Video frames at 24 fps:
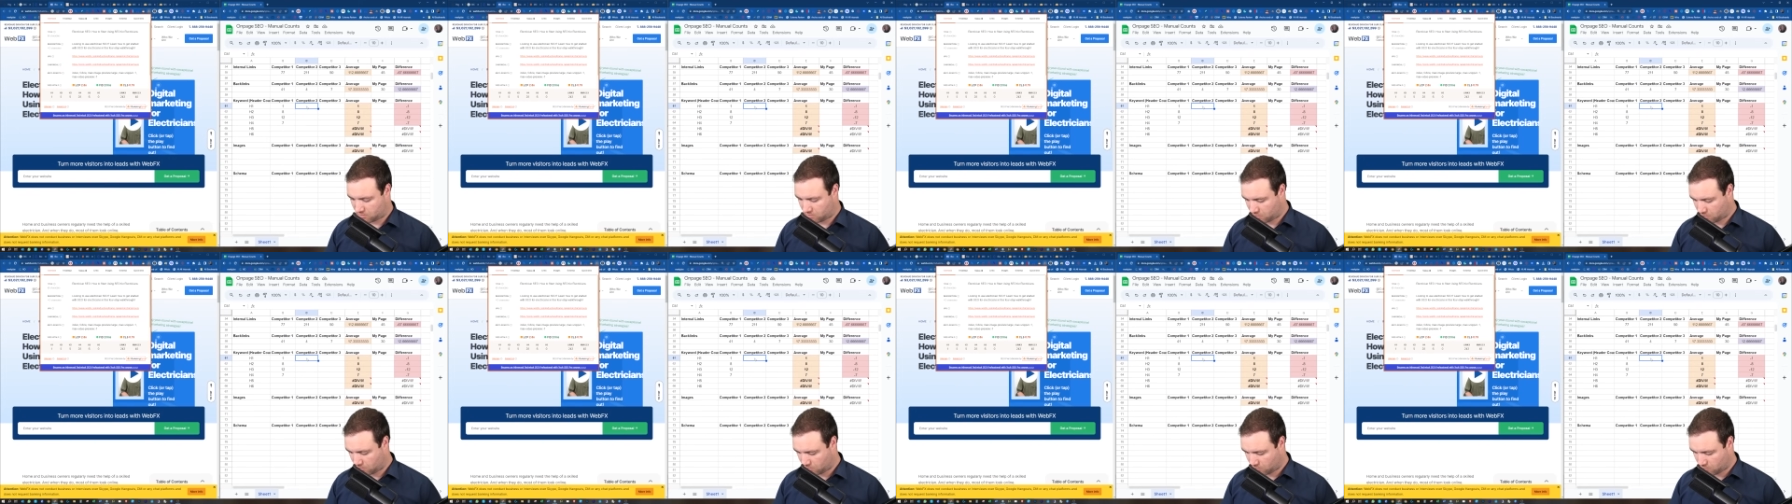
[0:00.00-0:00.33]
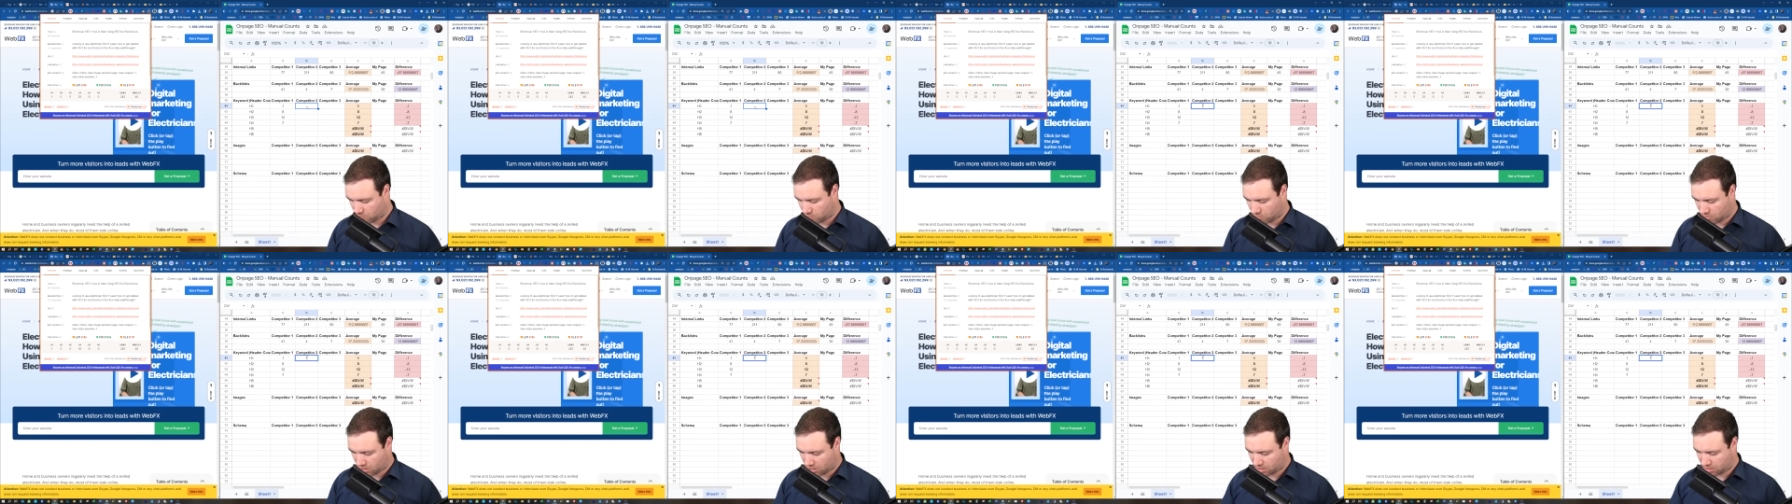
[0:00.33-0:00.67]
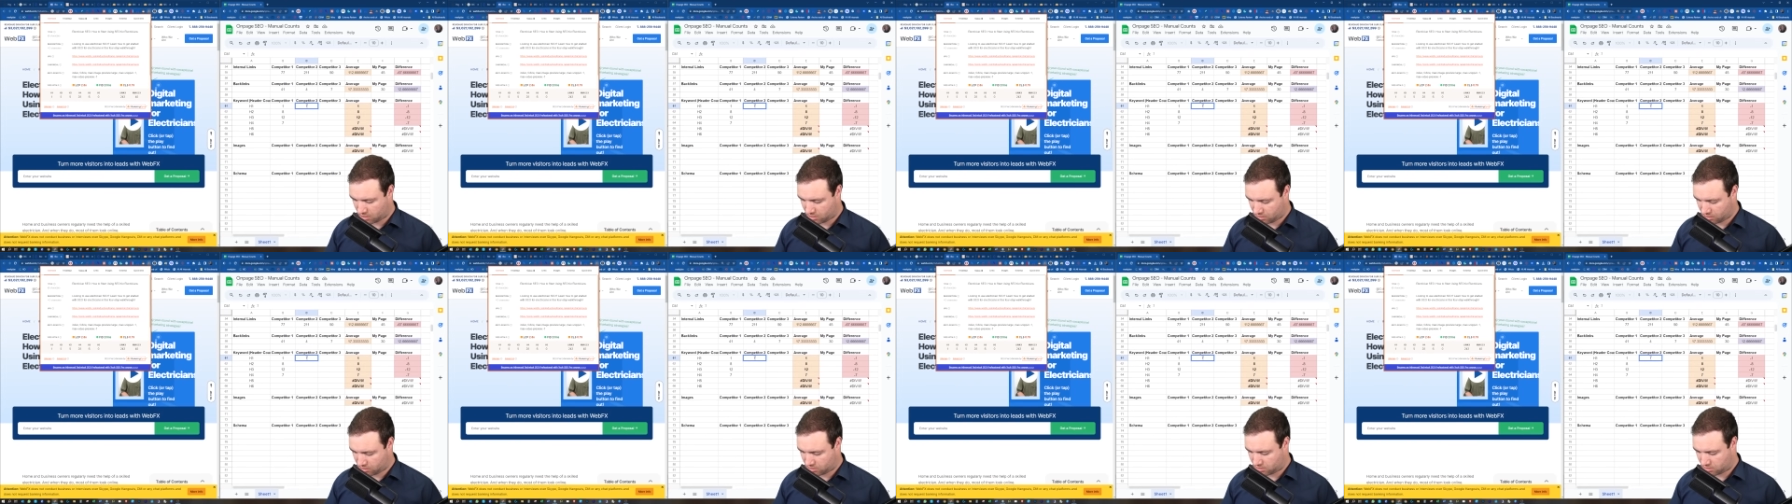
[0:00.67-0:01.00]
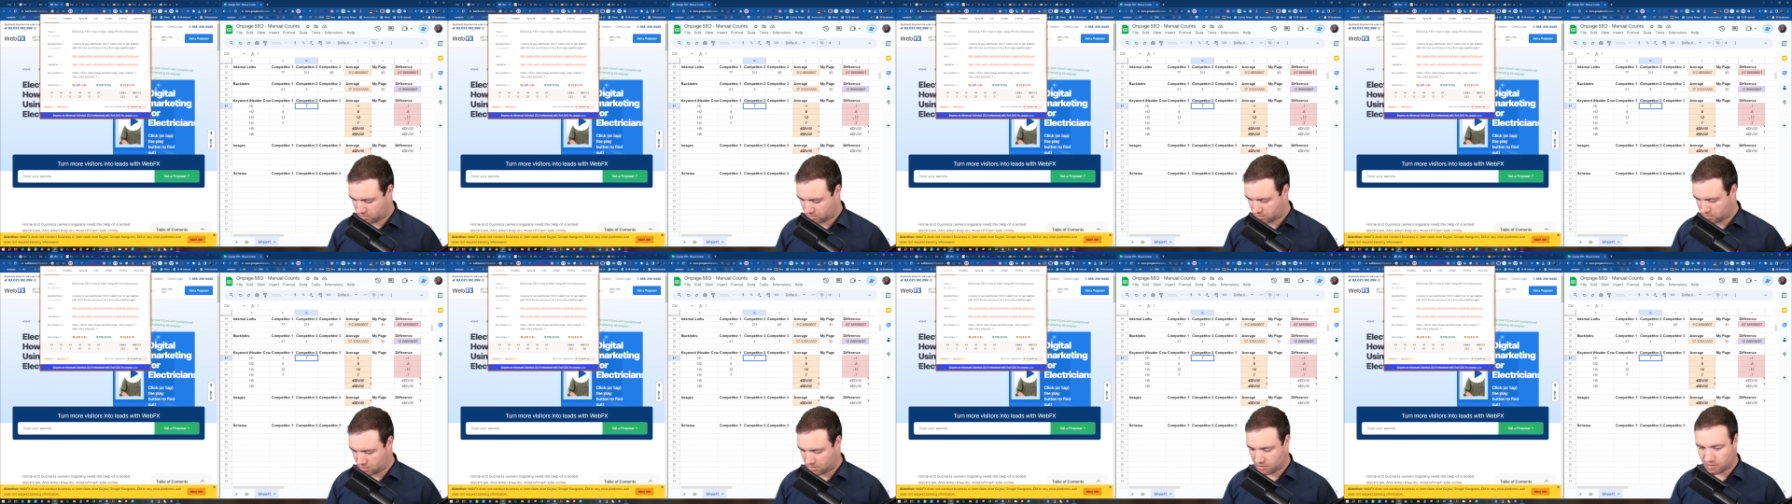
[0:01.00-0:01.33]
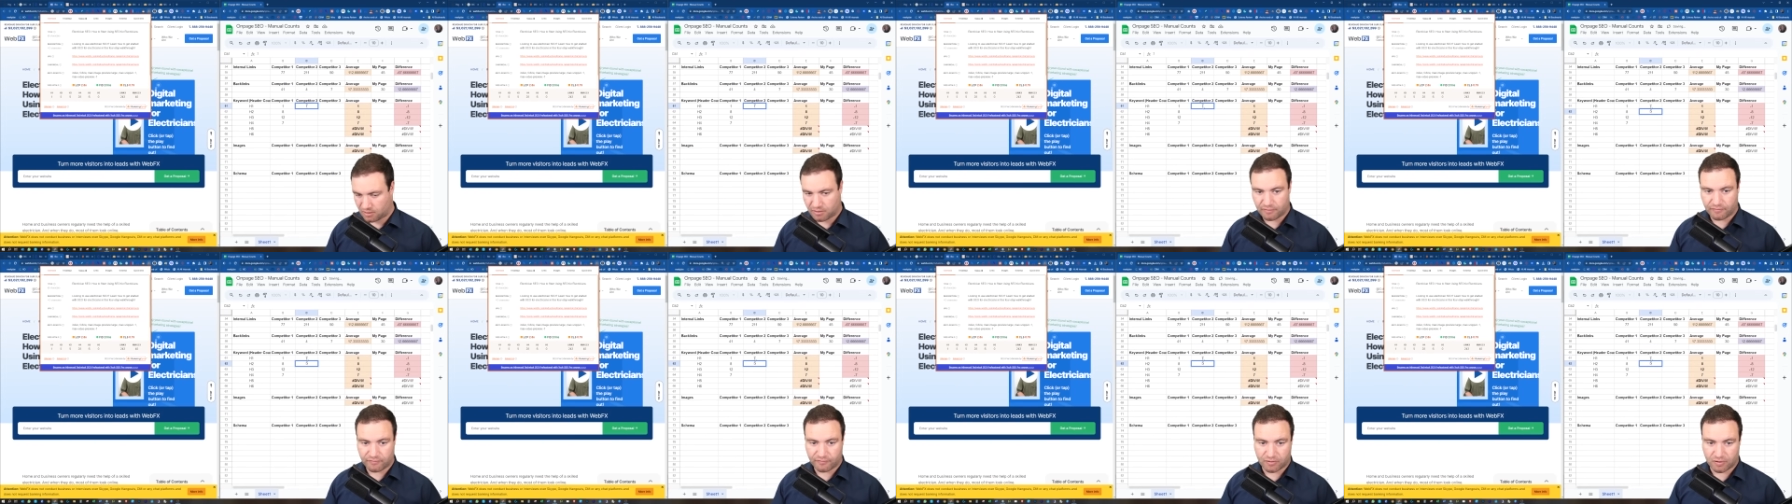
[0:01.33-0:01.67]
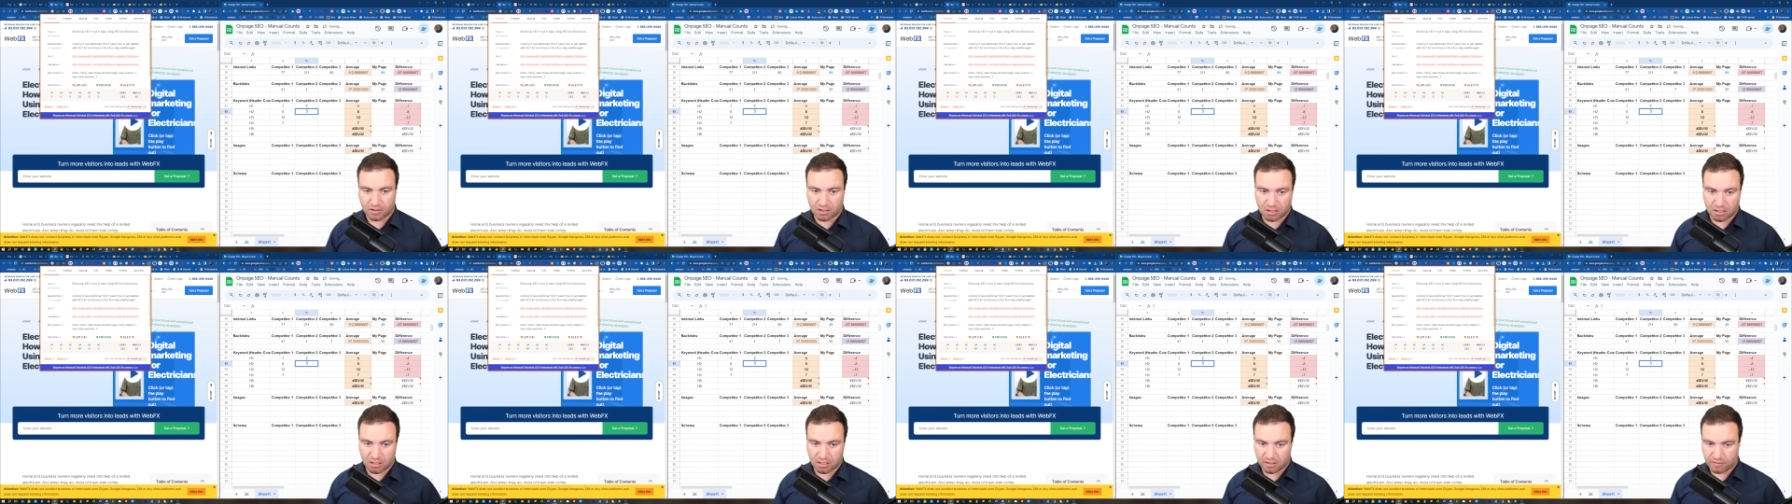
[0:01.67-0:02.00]
1,
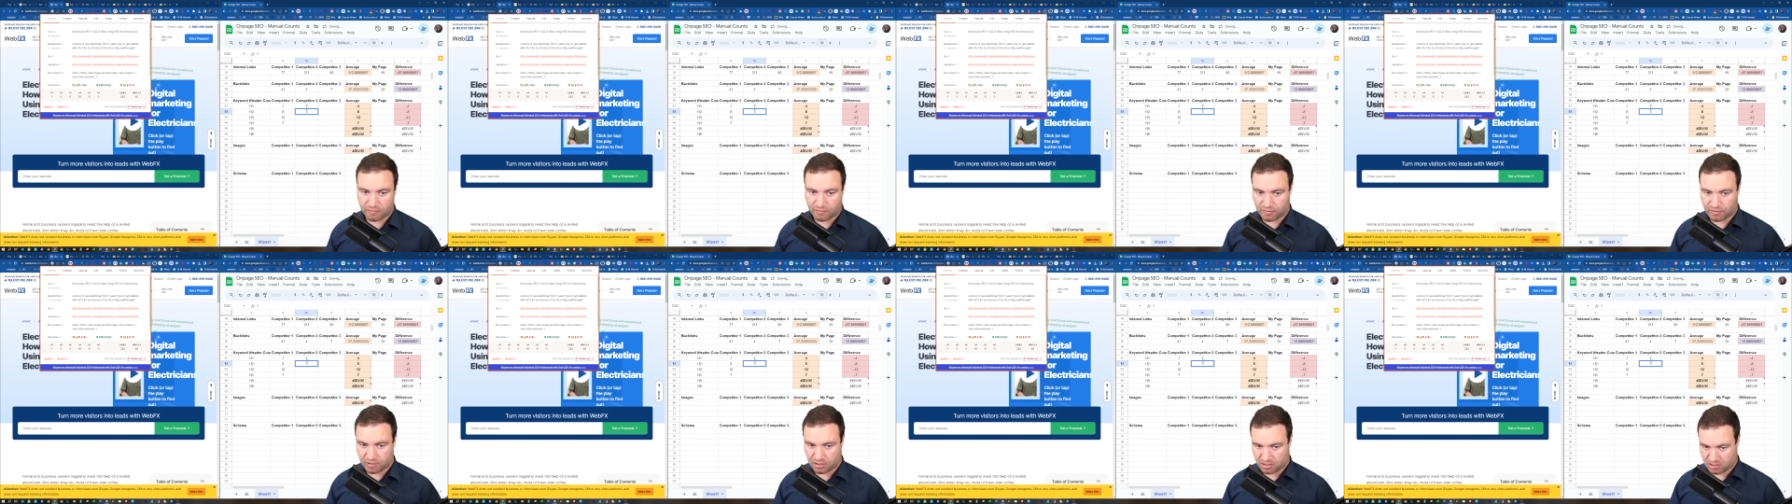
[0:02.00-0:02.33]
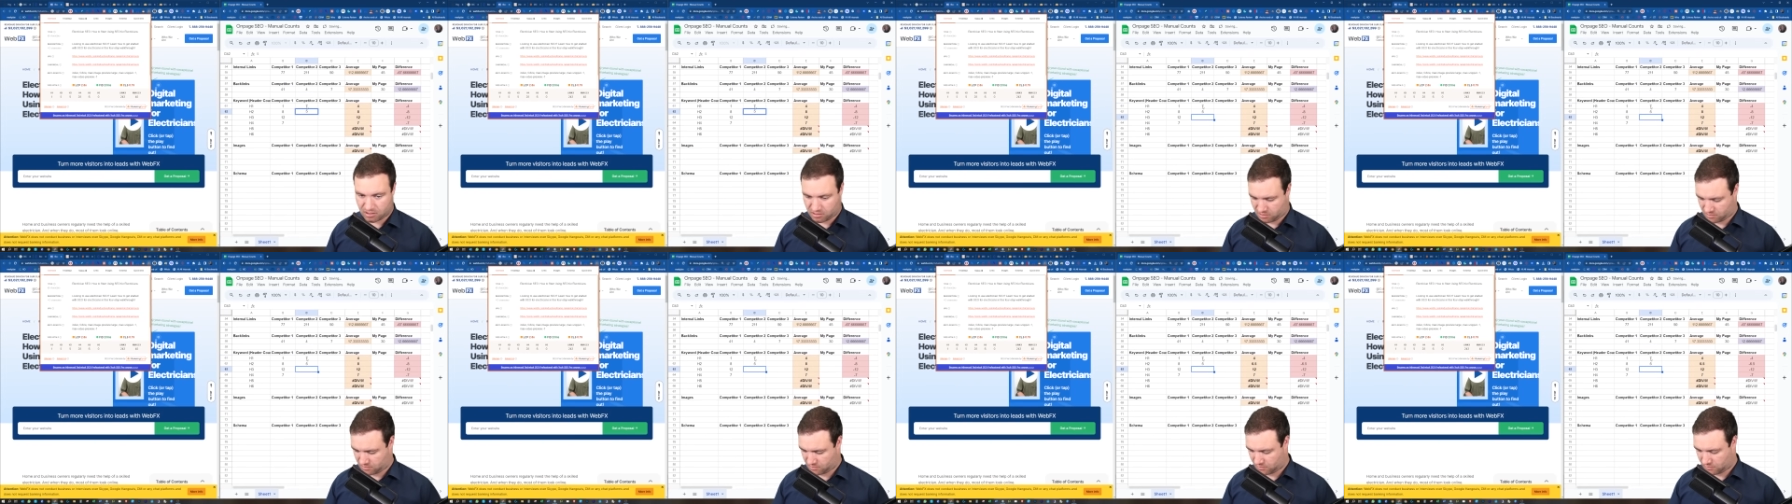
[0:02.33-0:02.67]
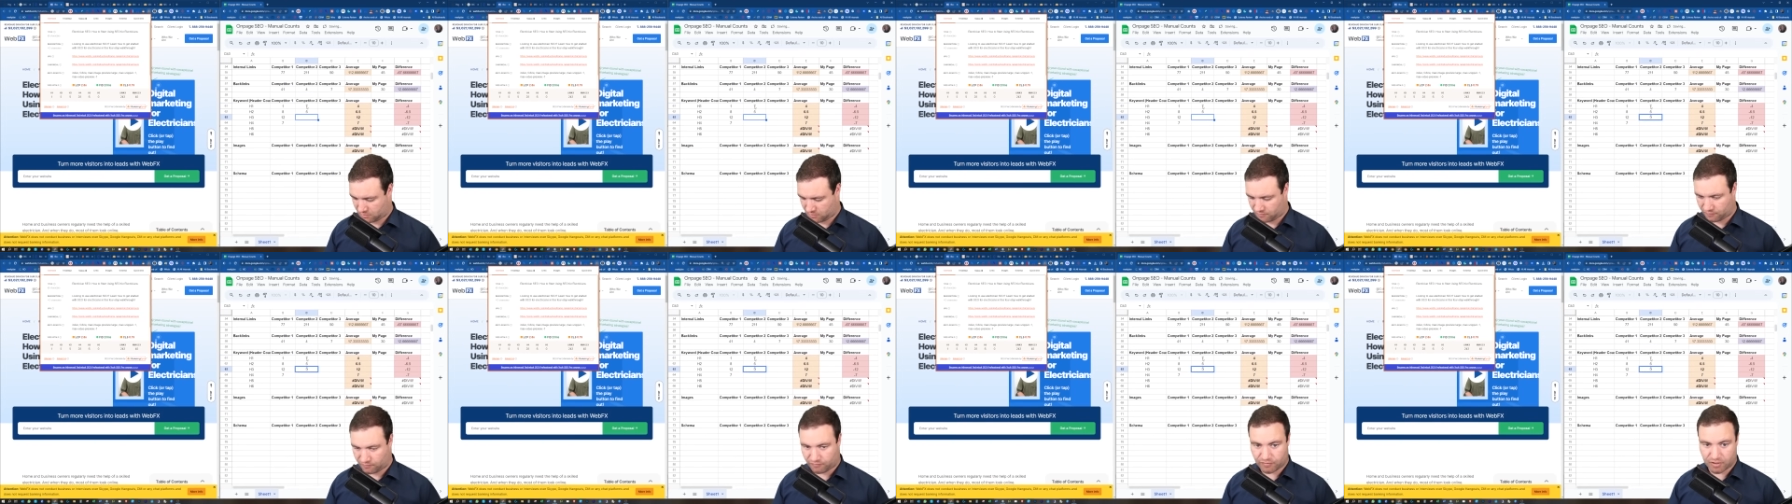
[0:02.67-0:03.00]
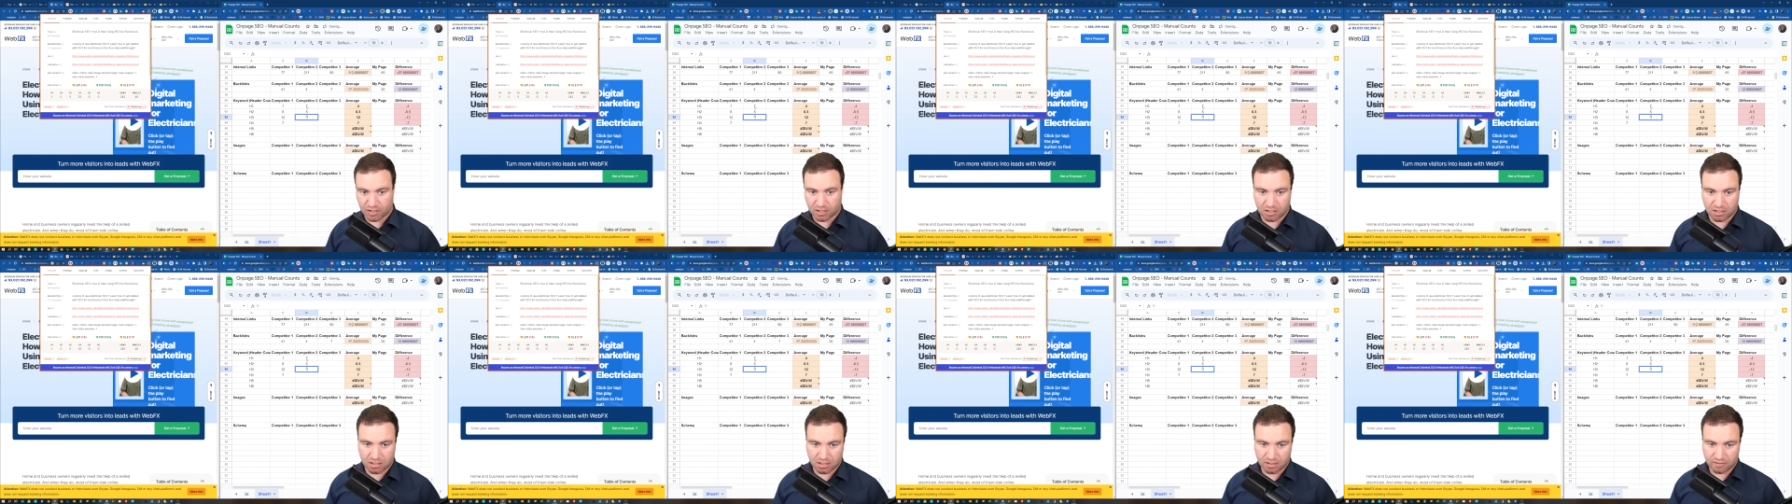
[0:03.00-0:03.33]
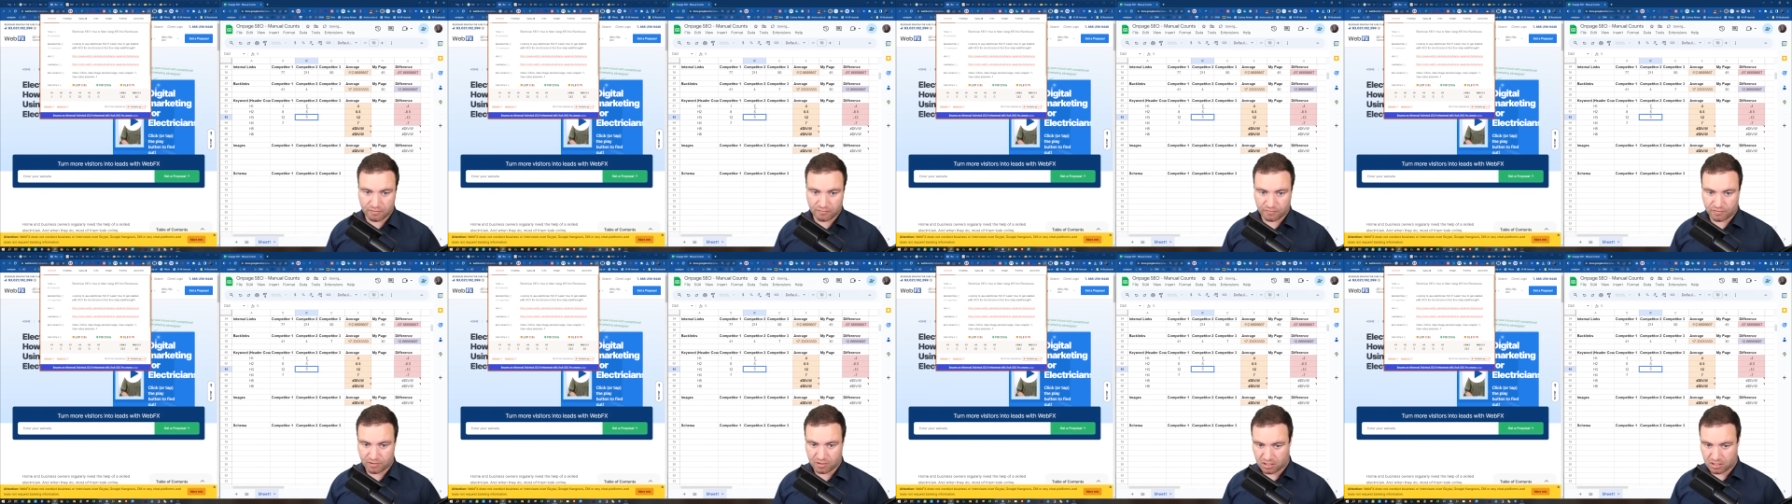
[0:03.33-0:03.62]
5, 5,